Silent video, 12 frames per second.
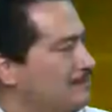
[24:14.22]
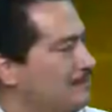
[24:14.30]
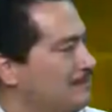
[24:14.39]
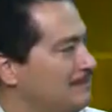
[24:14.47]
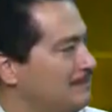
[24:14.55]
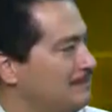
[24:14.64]

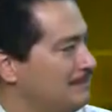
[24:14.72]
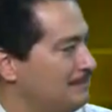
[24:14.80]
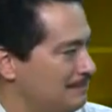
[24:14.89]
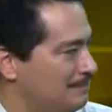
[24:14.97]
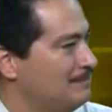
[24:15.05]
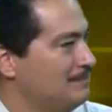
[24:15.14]

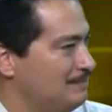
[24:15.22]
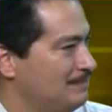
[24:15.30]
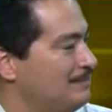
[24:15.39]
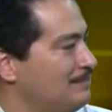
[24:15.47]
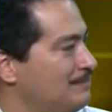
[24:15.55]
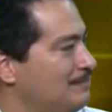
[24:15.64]

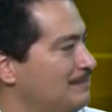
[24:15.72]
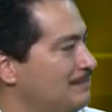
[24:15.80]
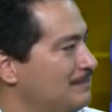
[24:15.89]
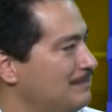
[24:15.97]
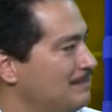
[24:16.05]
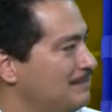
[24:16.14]

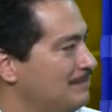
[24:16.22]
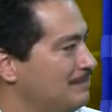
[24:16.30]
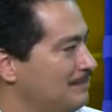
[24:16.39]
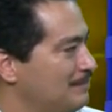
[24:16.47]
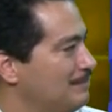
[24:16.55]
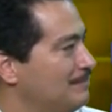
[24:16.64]

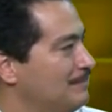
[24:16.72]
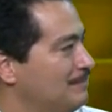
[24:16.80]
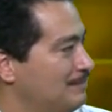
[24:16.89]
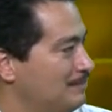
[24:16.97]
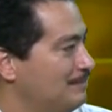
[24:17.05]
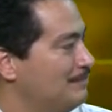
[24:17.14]

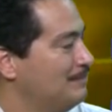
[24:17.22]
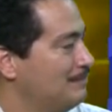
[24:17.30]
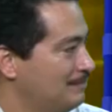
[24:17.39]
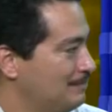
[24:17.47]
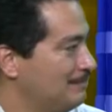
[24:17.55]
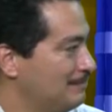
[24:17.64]

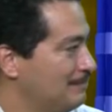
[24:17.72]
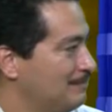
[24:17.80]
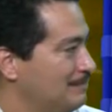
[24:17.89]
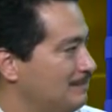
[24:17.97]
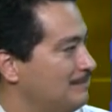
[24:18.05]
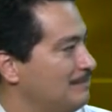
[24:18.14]

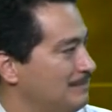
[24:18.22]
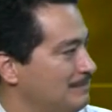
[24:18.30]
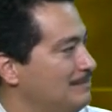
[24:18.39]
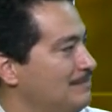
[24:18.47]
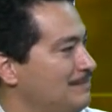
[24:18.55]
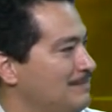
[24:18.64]

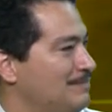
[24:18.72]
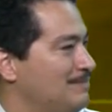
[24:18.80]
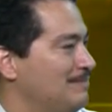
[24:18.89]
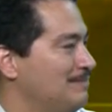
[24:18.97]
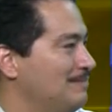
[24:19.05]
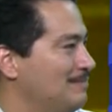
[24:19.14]

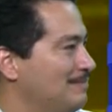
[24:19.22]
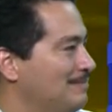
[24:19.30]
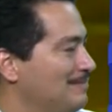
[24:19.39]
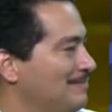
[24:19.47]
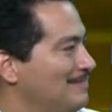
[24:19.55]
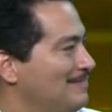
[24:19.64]

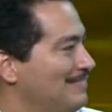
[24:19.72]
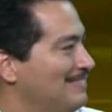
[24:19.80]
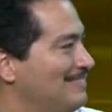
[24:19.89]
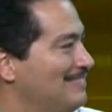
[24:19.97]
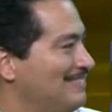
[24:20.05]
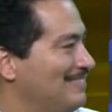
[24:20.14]

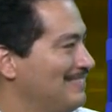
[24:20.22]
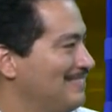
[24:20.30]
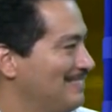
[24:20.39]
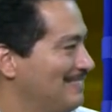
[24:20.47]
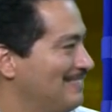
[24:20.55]
No words are spoken by the person on screen.